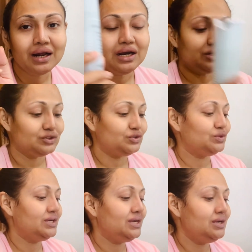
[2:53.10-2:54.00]
So
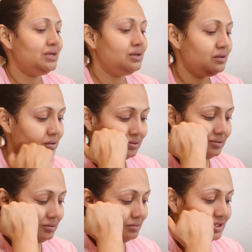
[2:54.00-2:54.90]
today
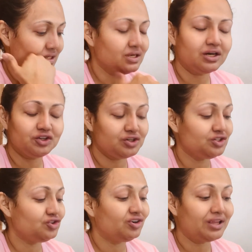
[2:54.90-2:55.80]
my skin condition is
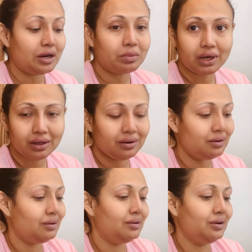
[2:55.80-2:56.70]
not that bad,
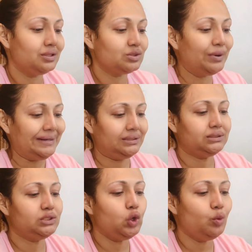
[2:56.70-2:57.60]
it's quite
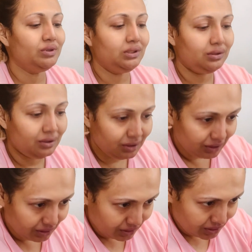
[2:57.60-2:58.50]
normal.
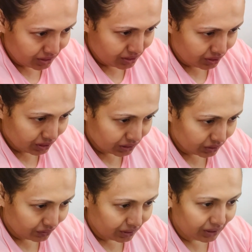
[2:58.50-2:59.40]
So
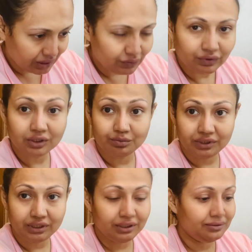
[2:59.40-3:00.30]
I will
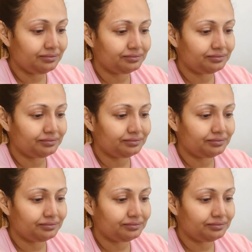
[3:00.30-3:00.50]
be